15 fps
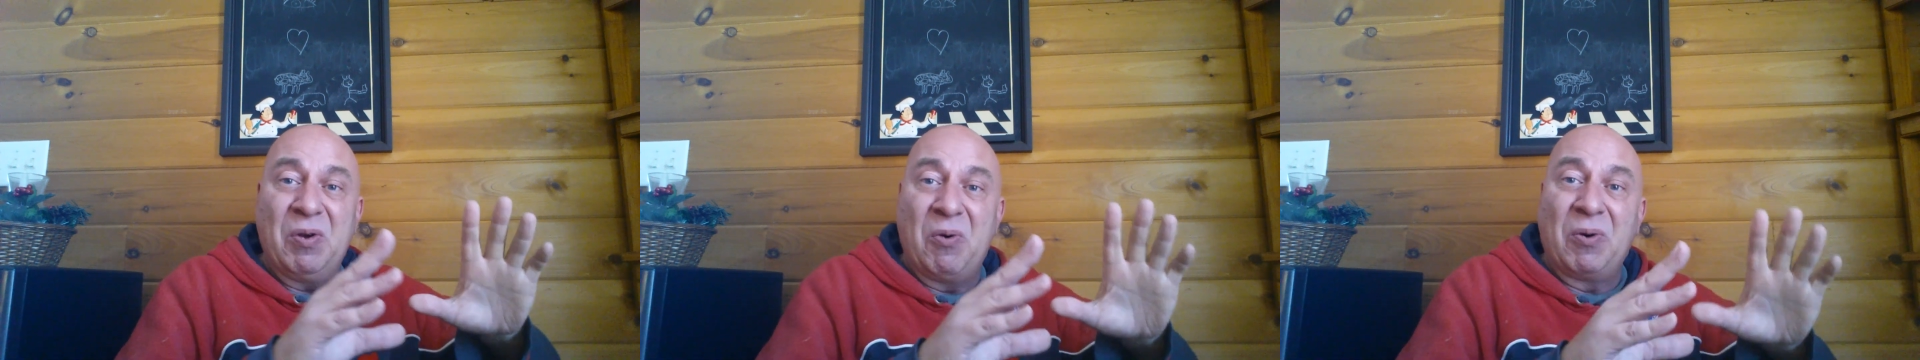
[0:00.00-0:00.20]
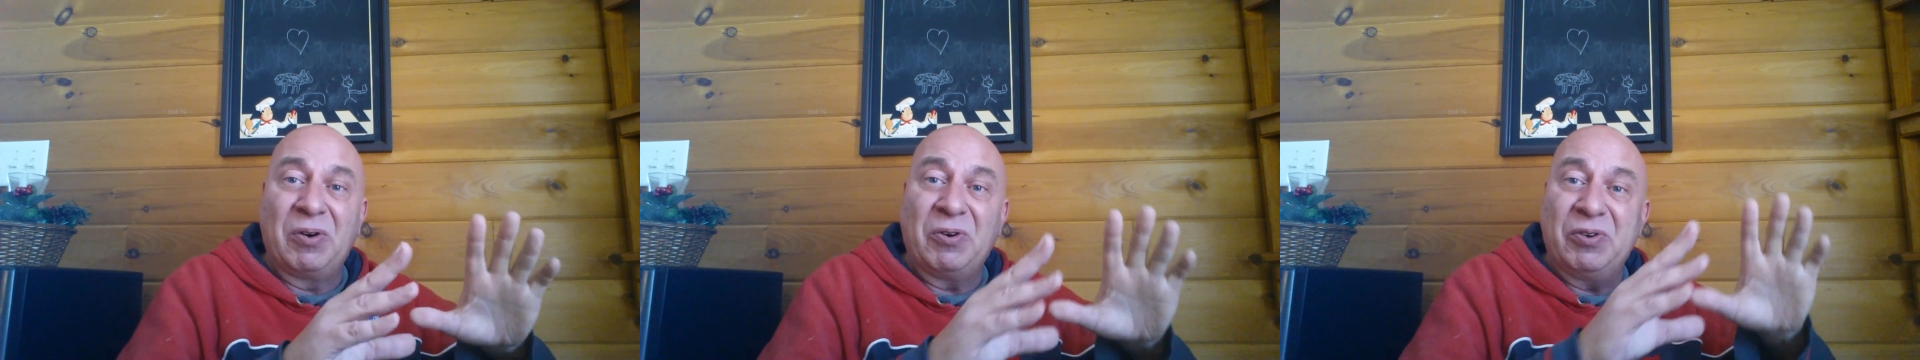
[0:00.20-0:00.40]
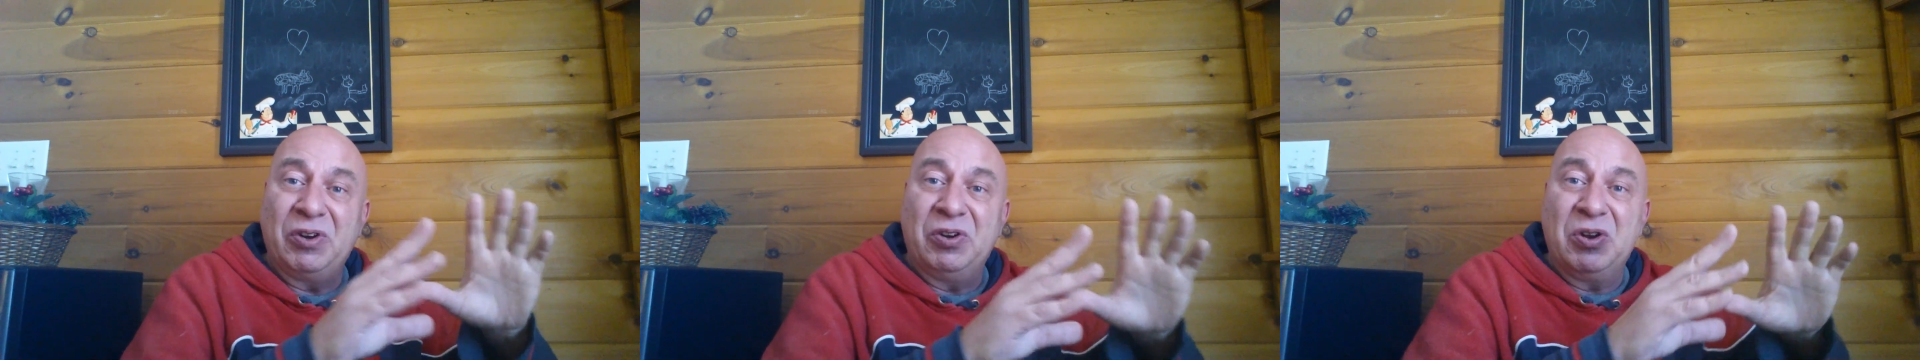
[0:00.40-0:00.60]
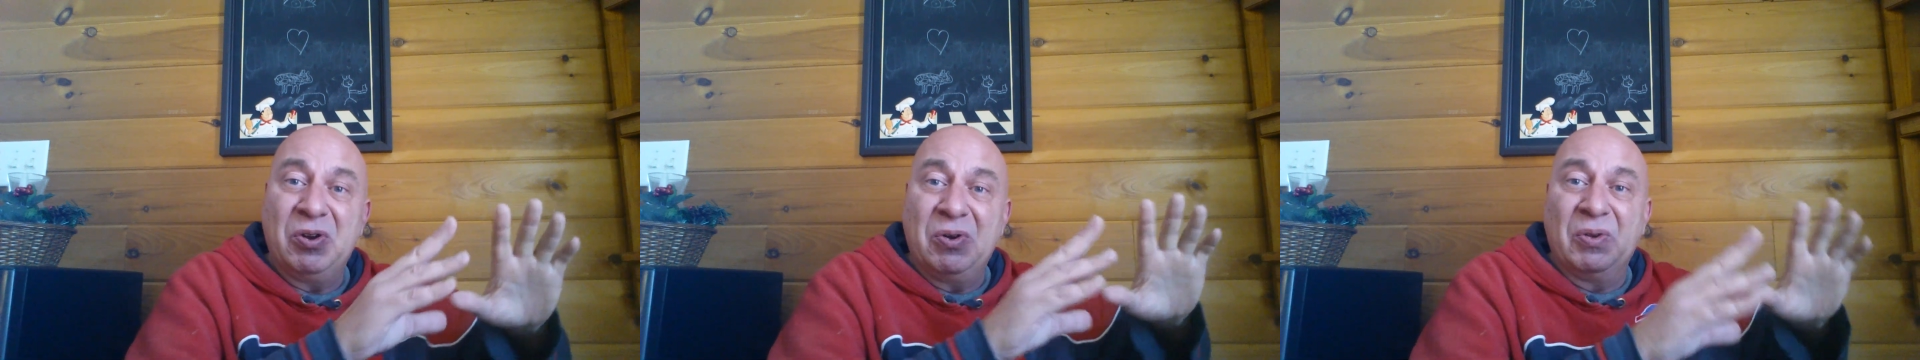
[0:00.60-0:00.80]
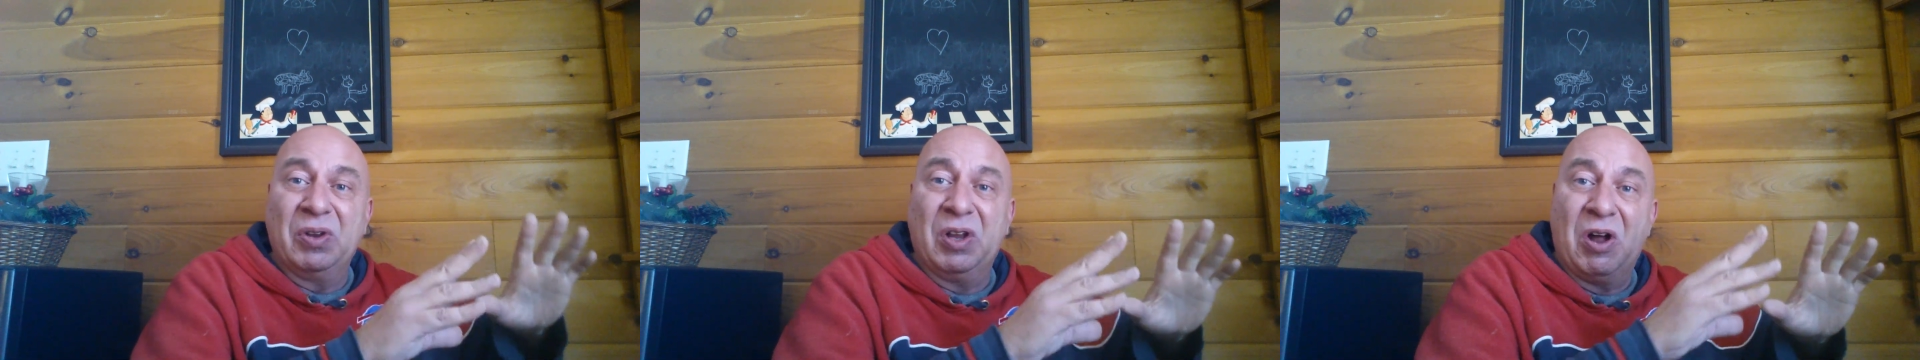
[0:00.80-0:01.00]
order to
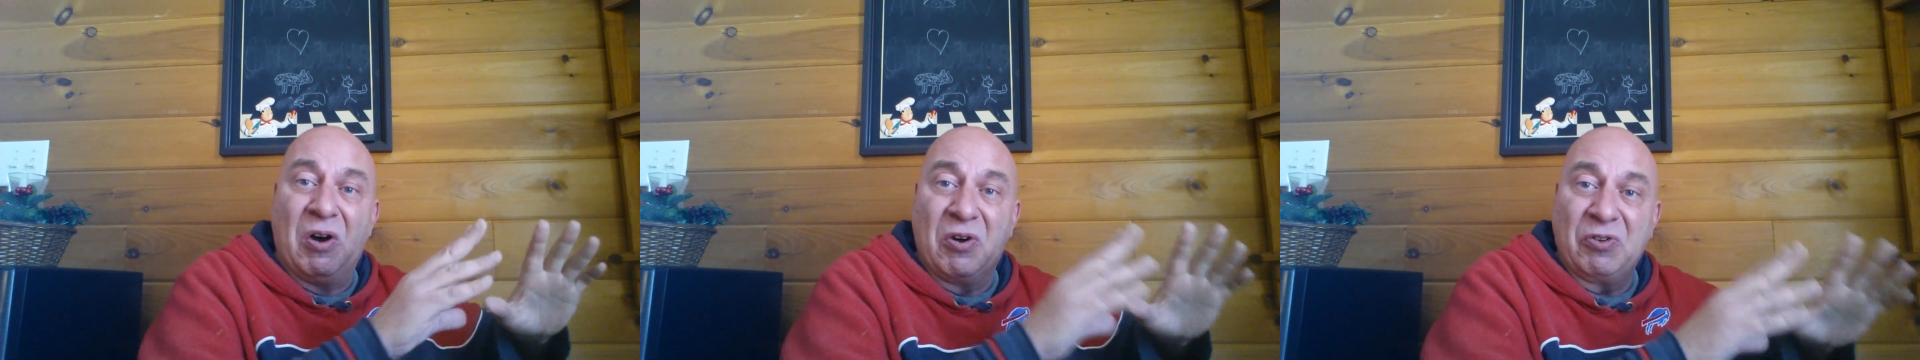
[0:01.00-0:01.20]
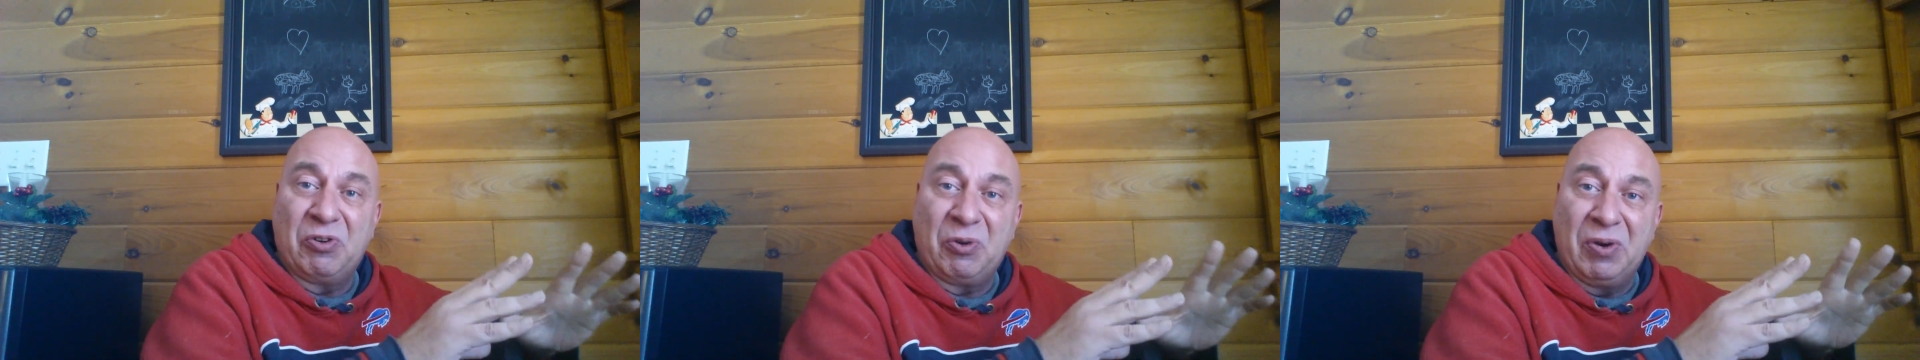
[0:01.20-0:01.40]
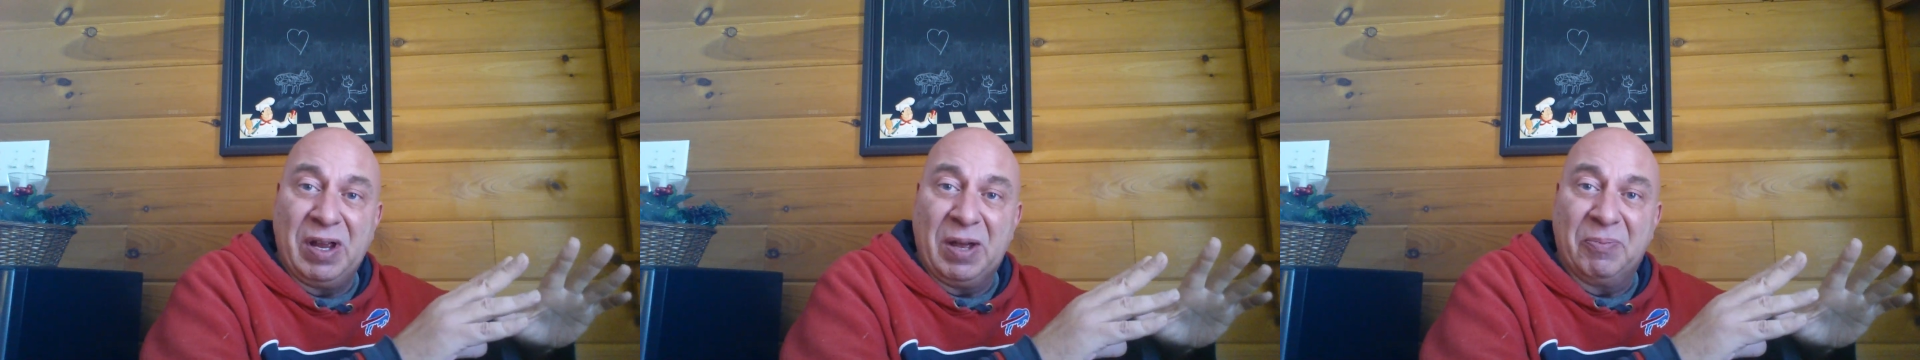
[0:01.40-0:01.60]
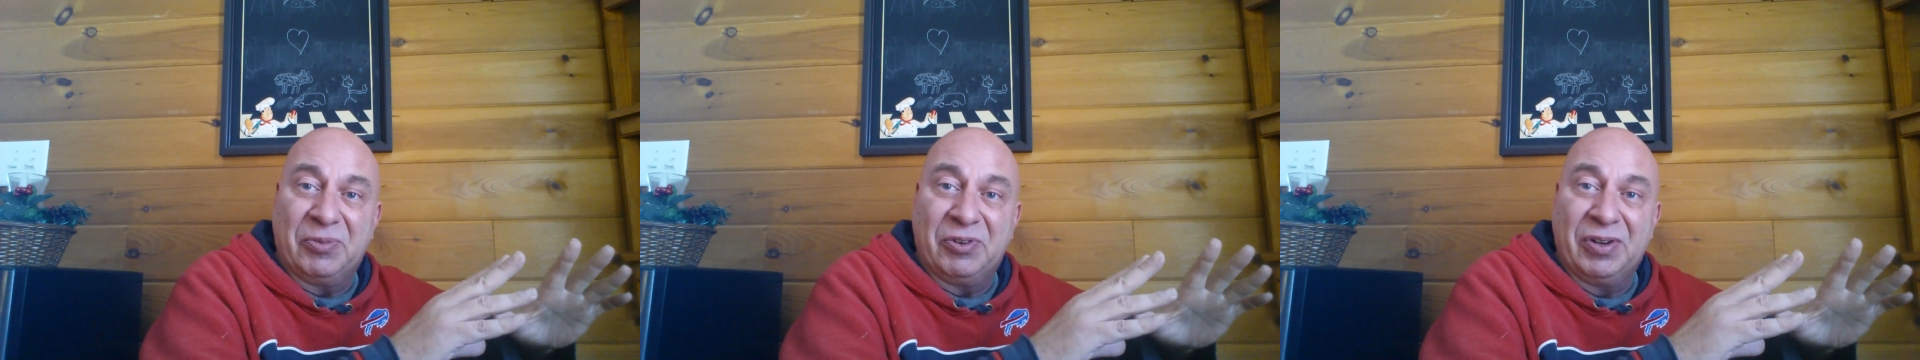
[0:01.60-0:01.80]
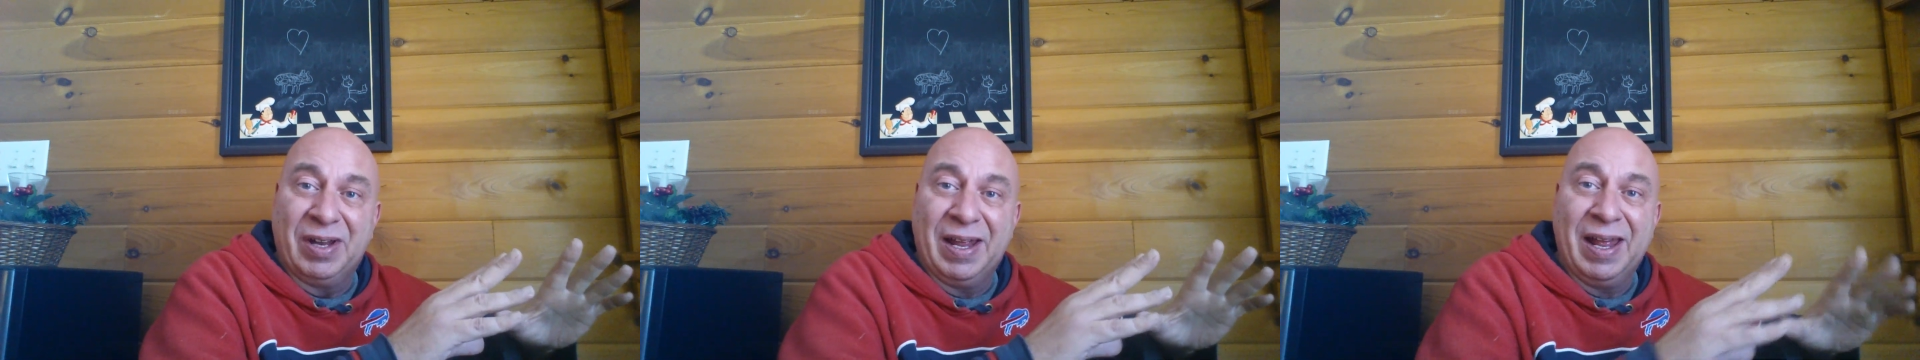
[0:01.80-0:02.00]
do long
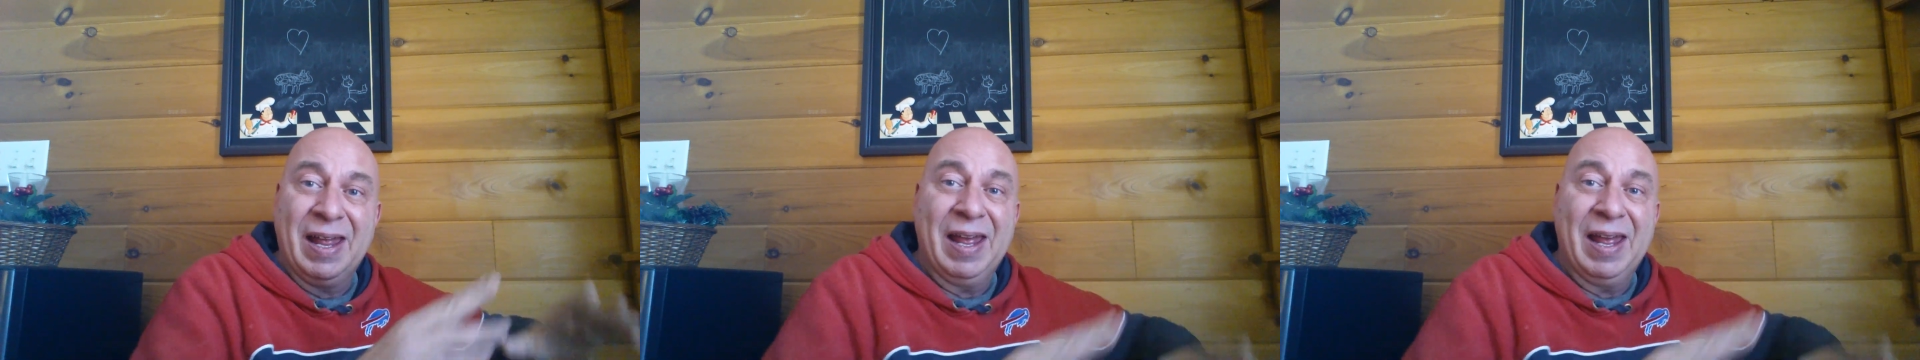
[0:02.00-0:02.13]
trips.